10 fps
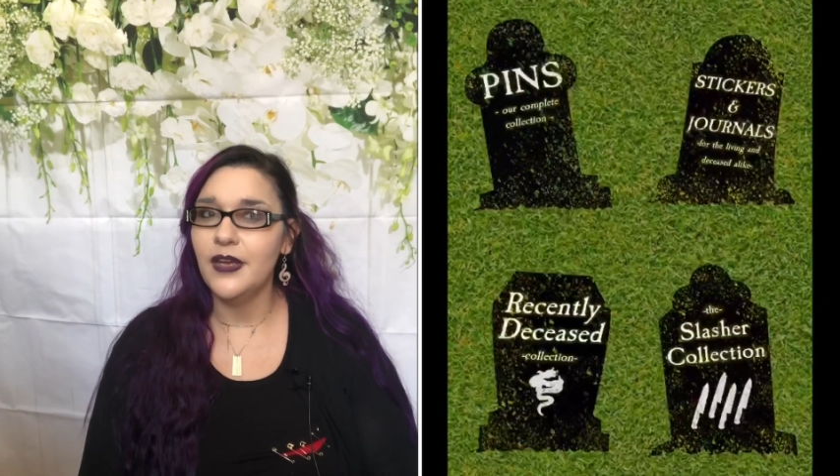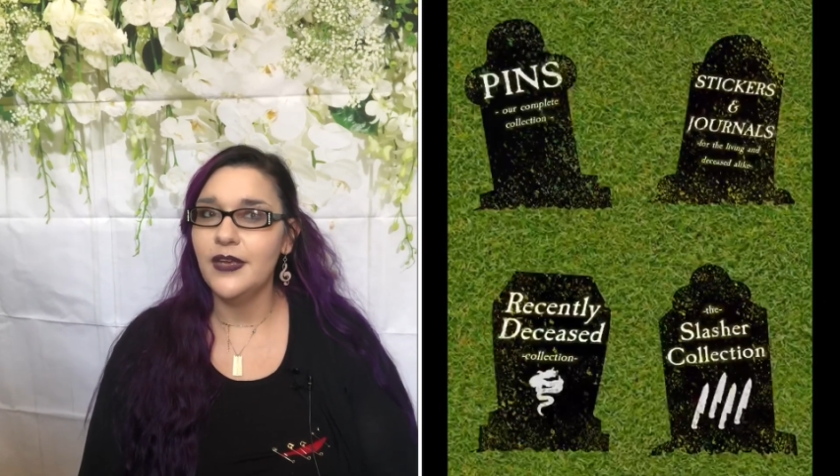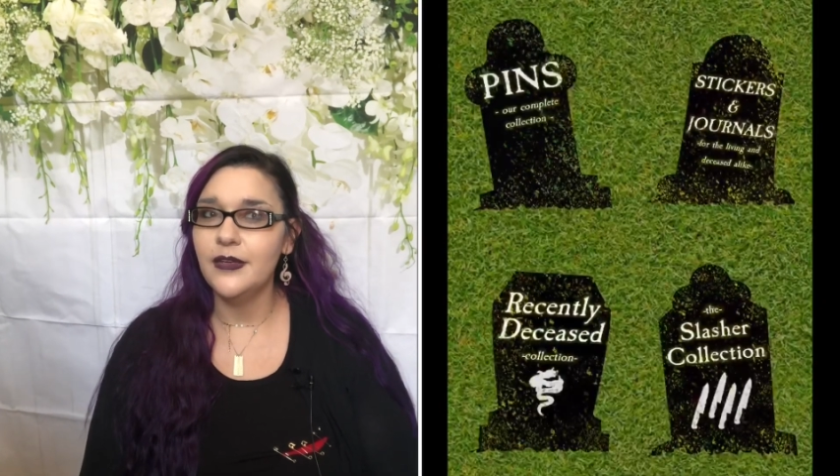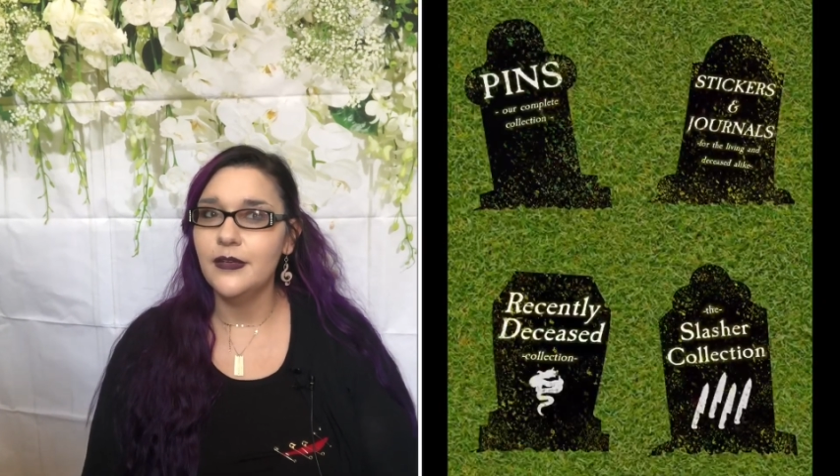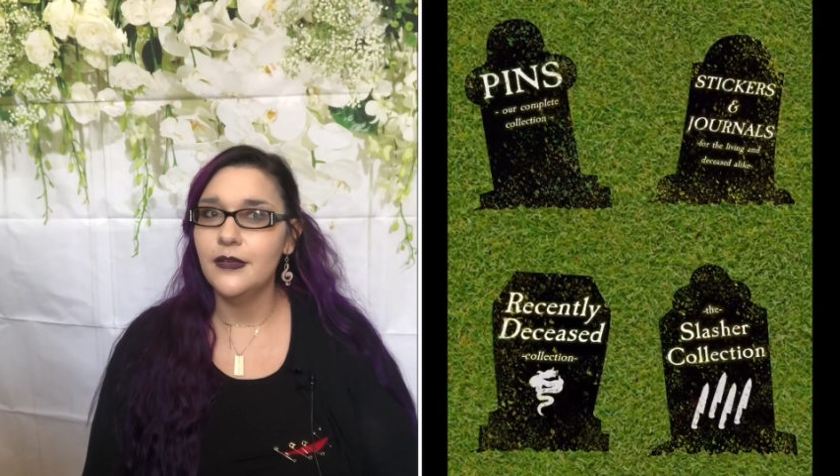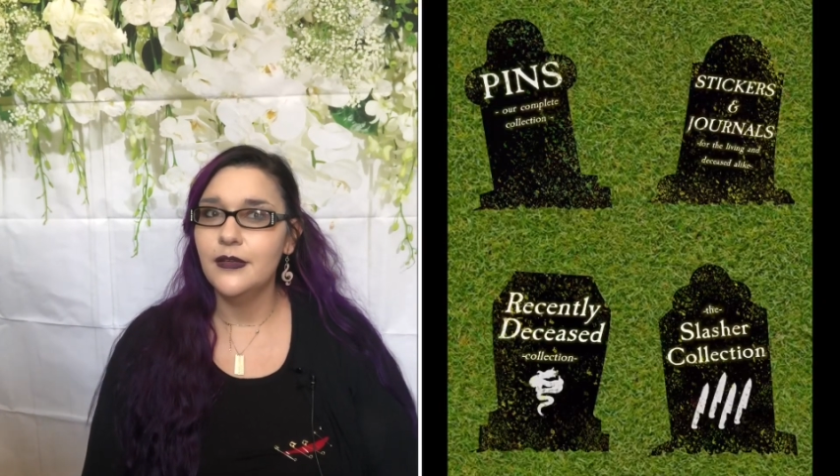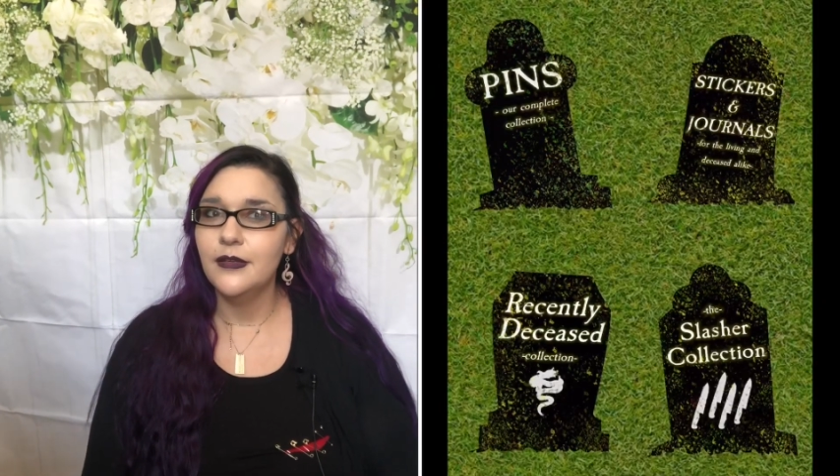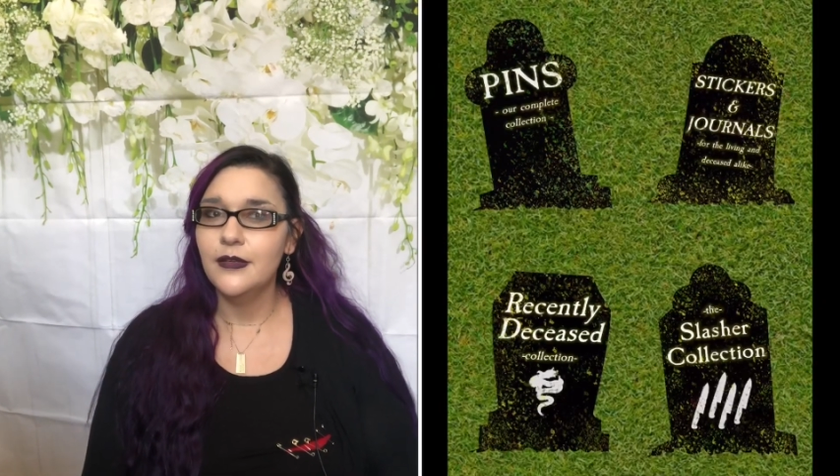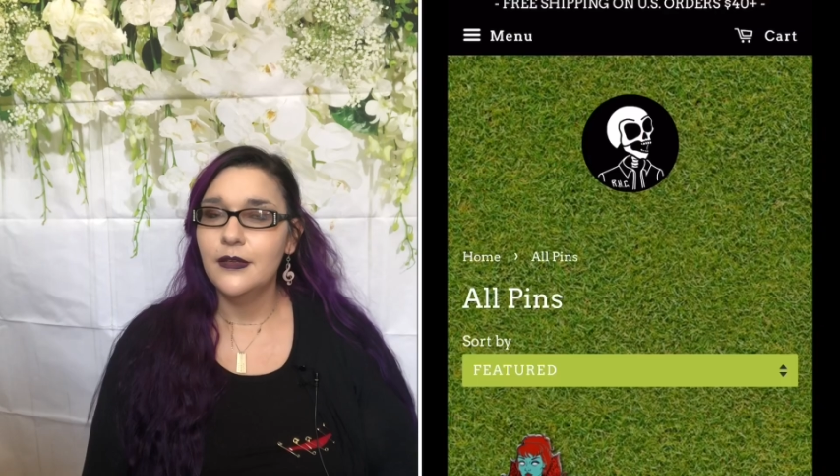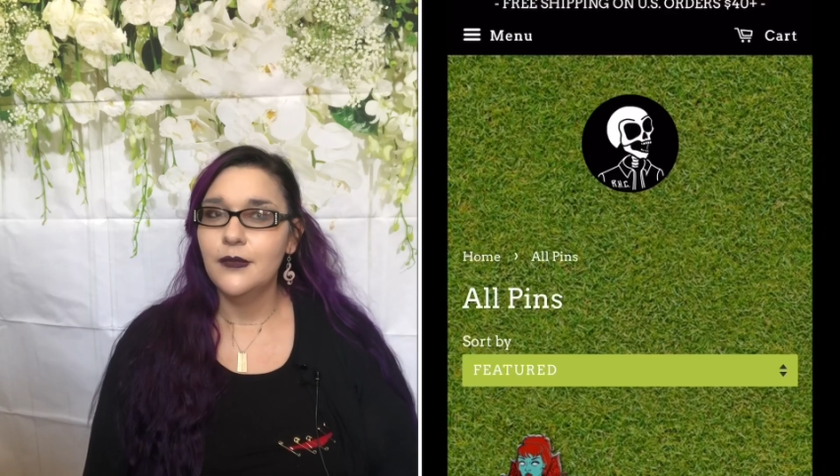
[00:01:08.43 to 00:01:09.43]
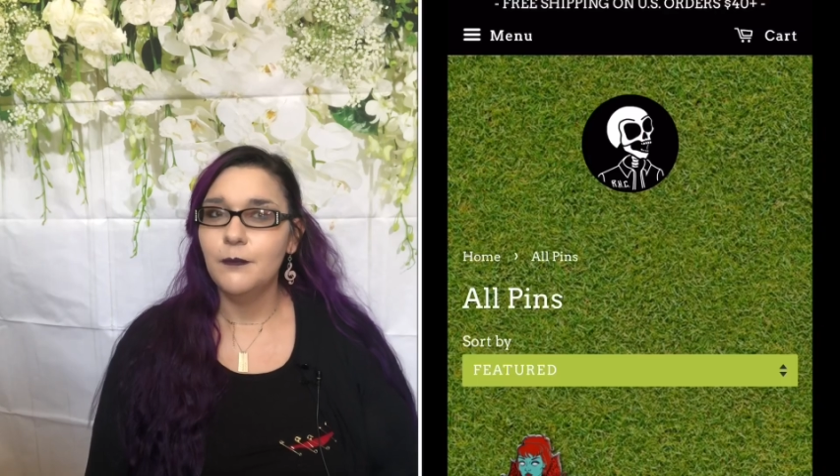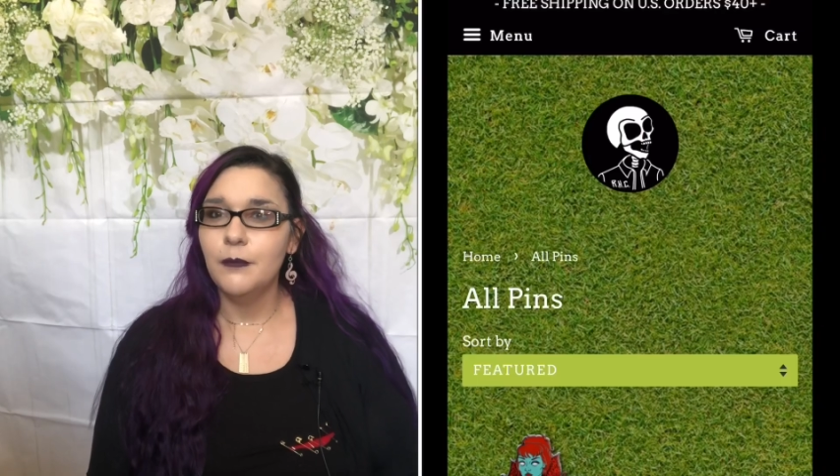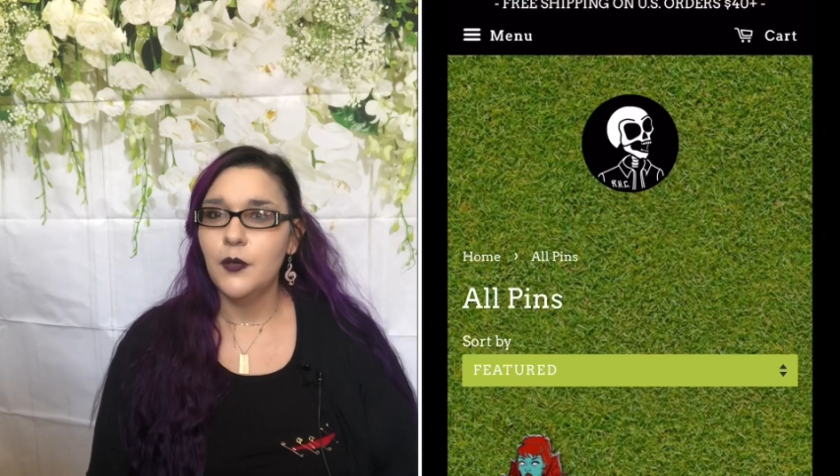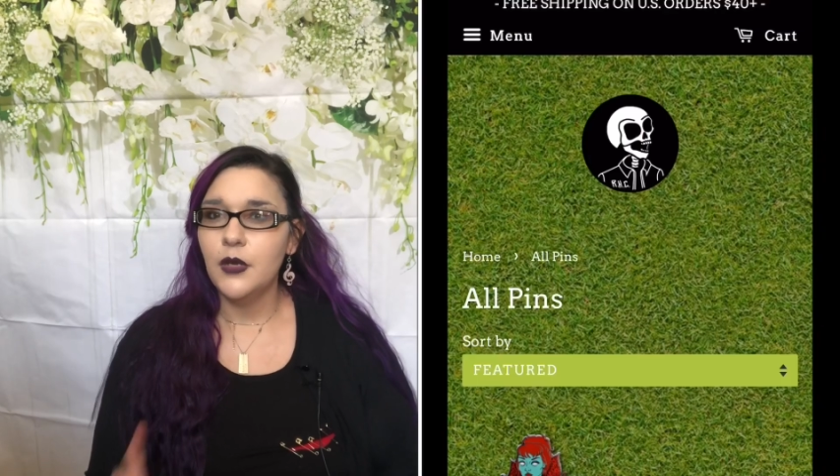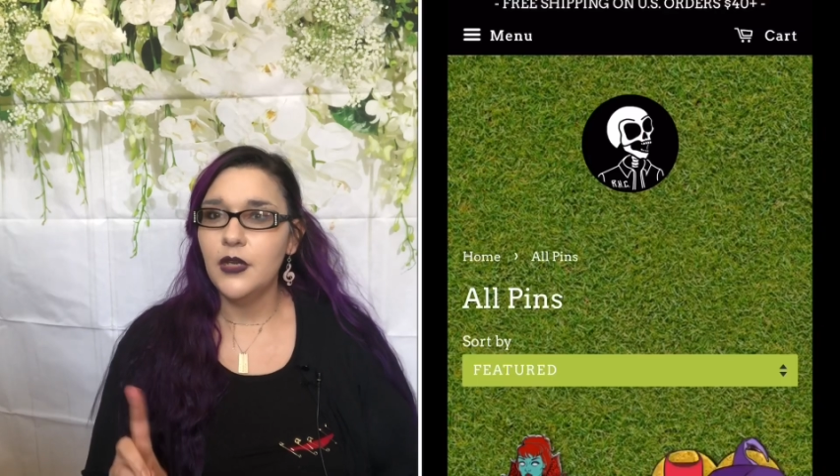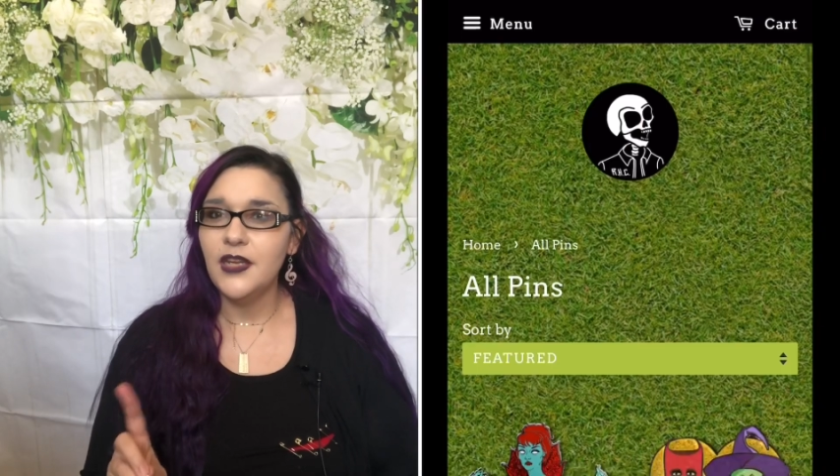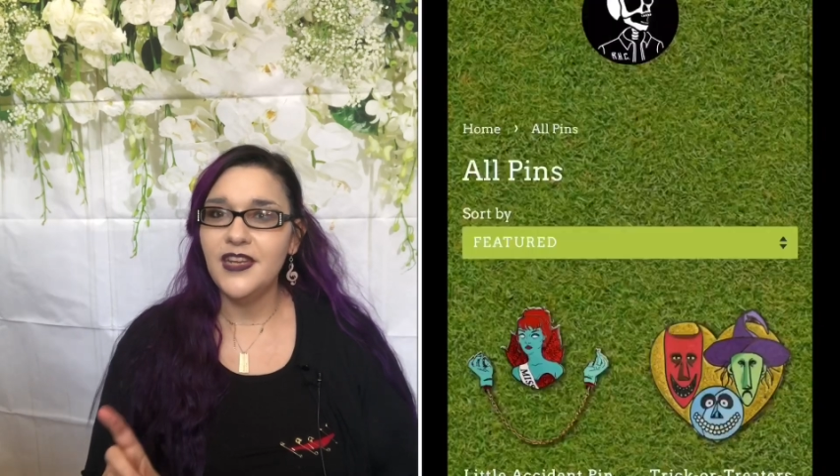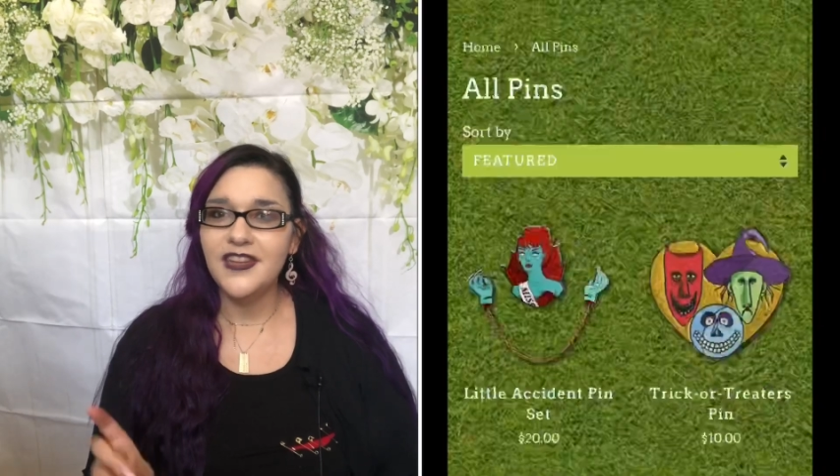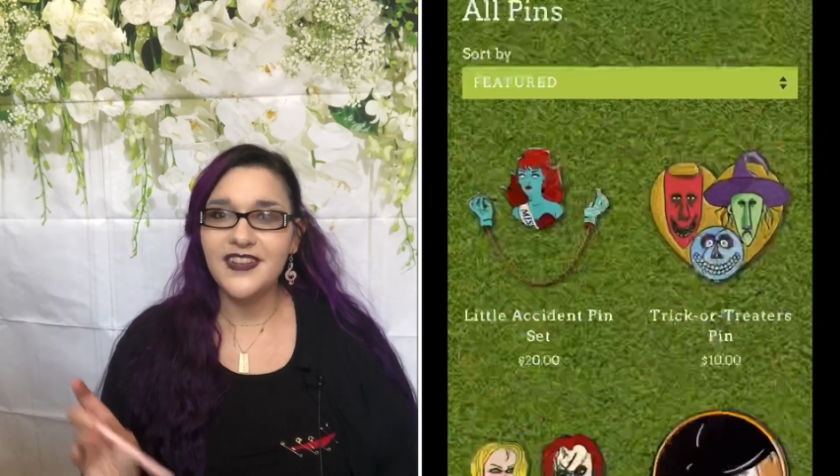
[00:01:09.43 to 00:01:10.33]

like bloody.